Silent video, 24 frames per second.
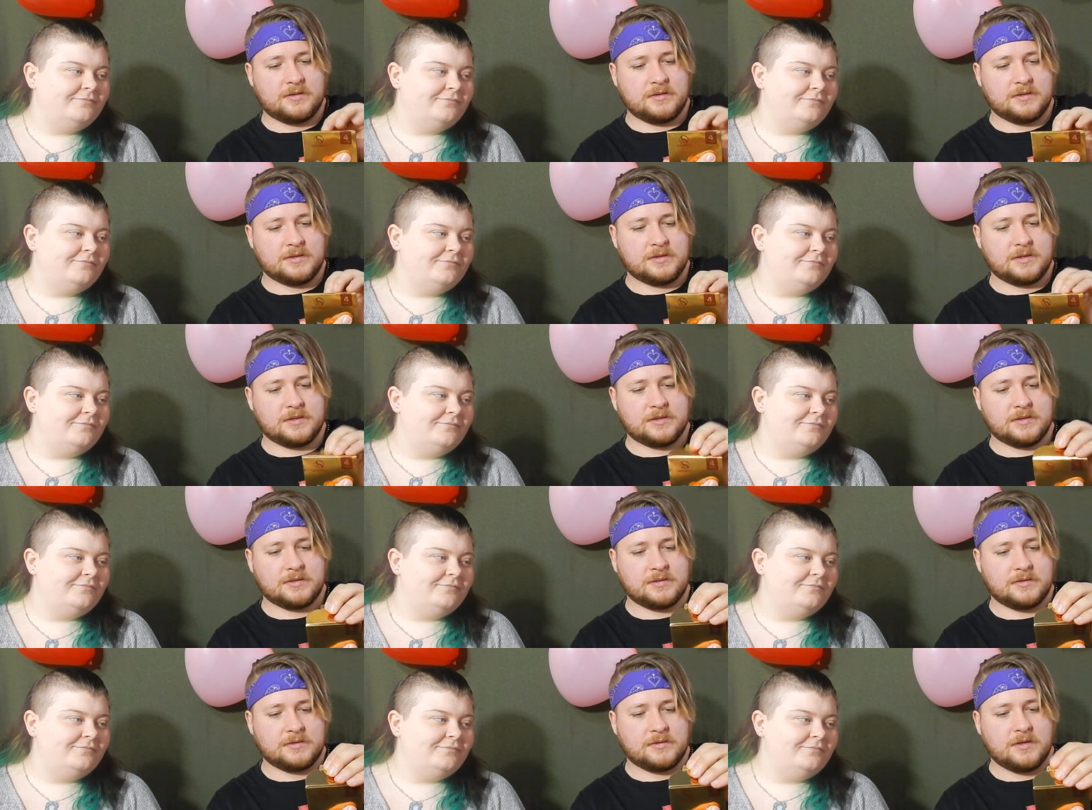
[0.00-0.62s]
Speaker 1: Let's,
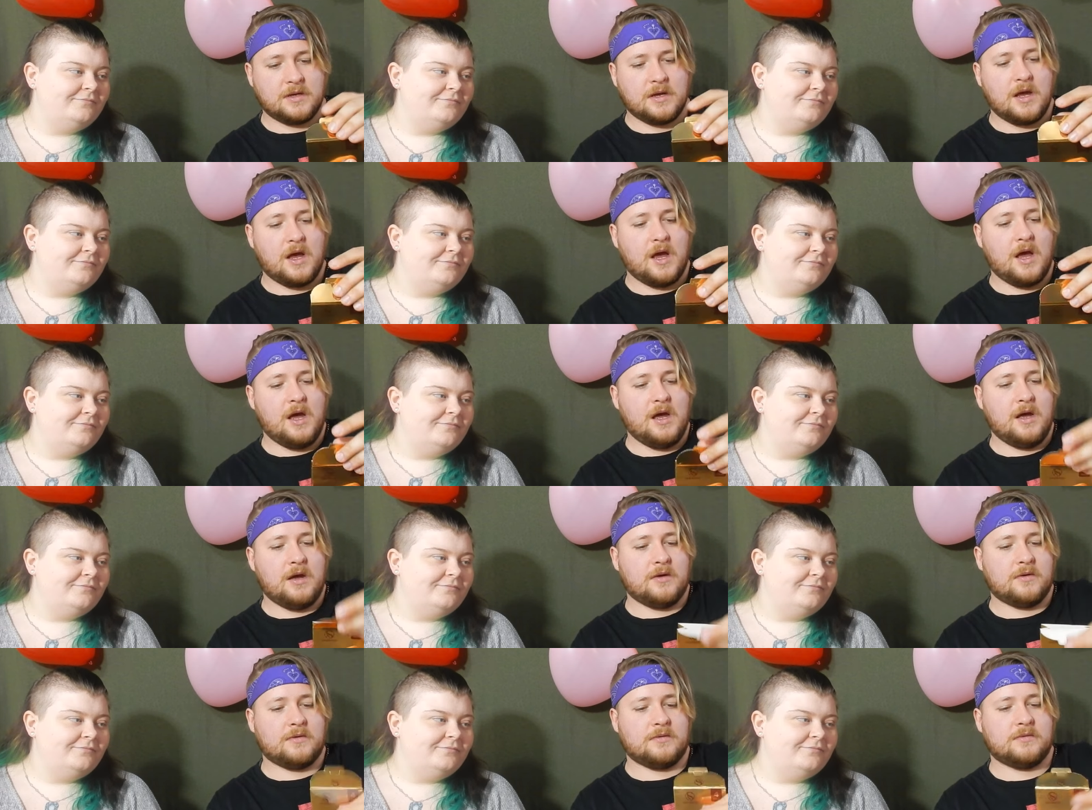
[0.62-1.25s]

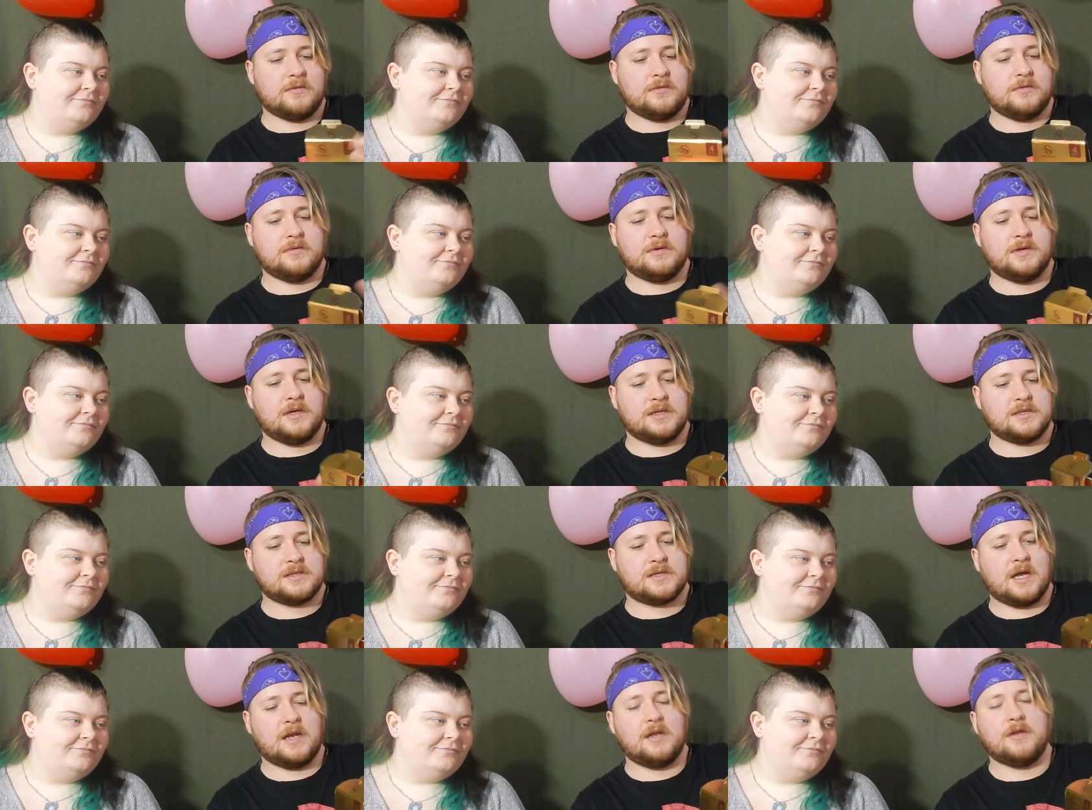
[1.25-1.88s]
oh, it's
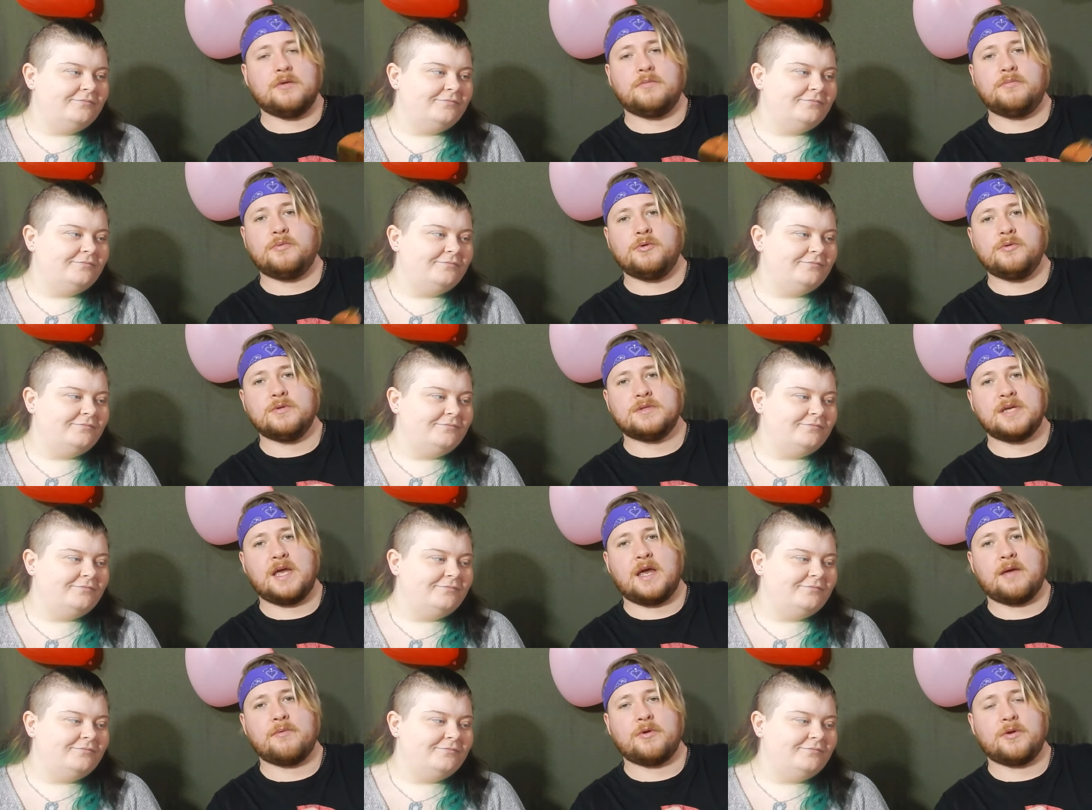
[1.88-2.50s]
got a little pull
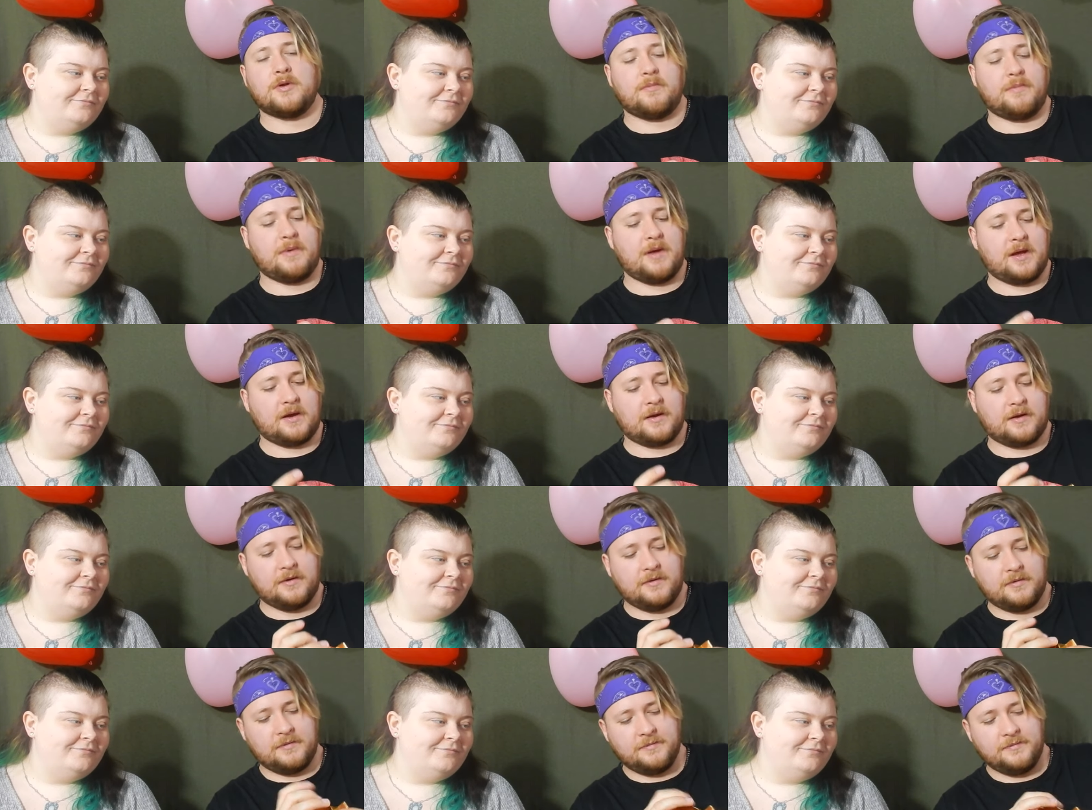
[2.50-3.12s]
tab on the
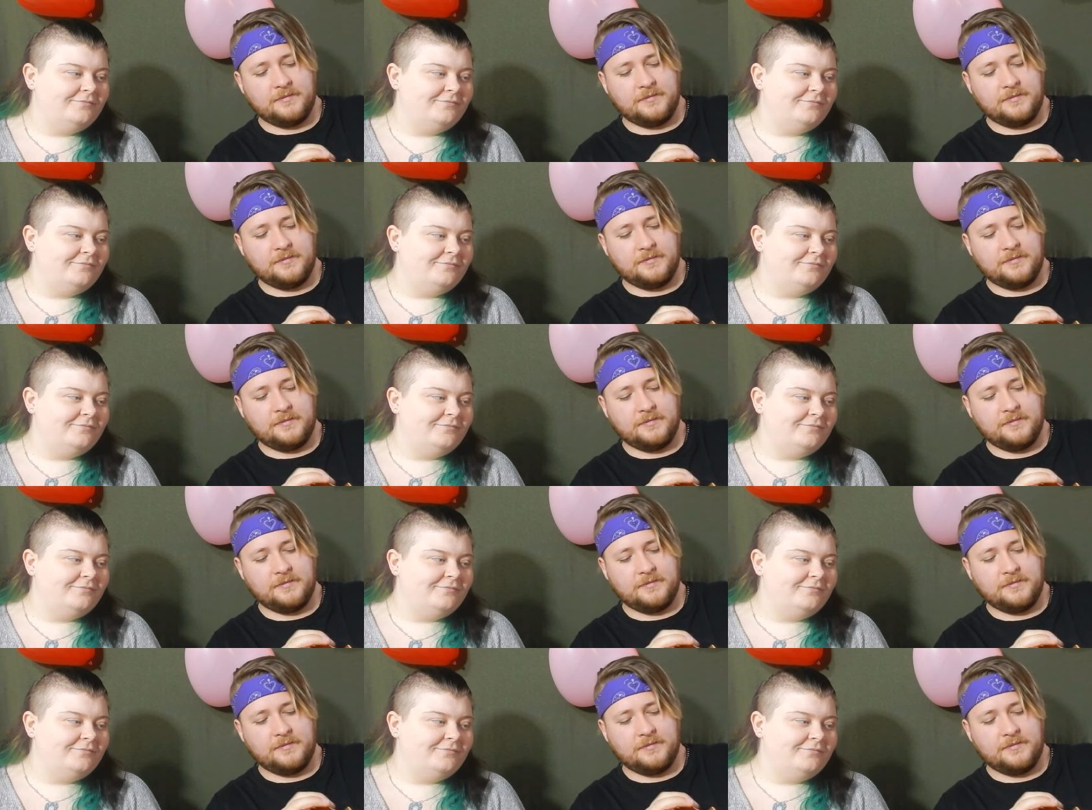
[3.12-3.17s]
back.